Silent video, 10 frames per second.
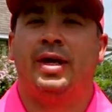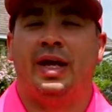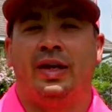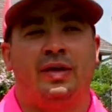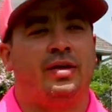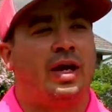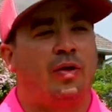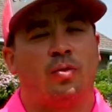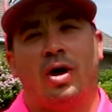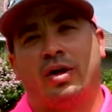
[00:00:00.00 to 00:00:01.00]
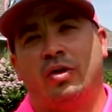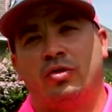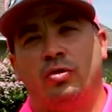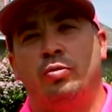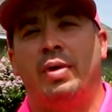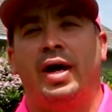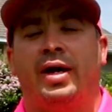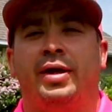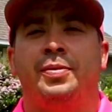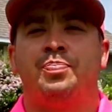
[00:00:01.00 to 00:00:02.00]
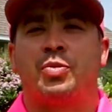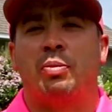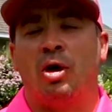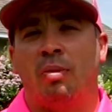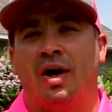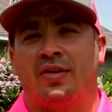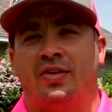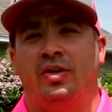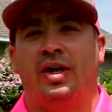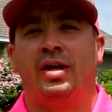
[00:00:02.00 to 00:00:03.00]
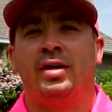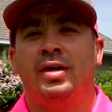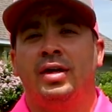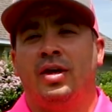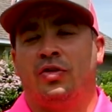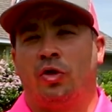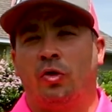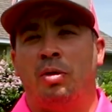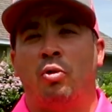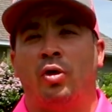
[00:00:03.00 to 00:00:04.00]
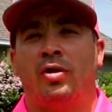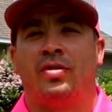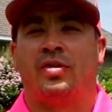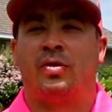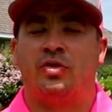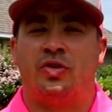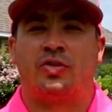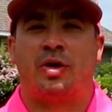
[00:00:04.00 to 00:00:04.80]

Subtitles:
And I was walking out to my mailbox the other day. It was early morning, the sun was just